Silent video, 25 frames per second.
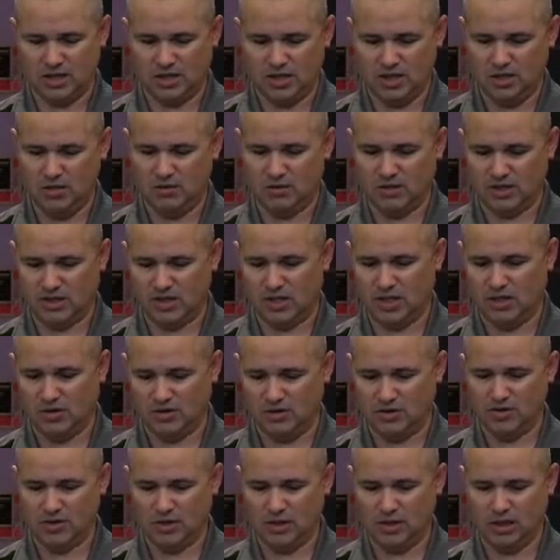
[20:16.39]
and you can see
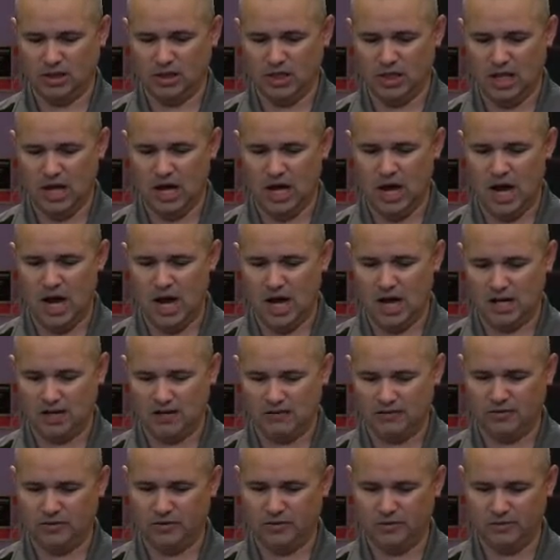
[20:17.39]
there's a lot
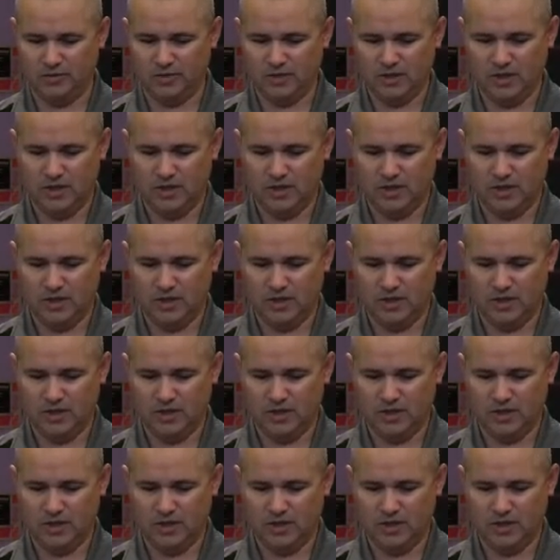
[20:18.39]
of them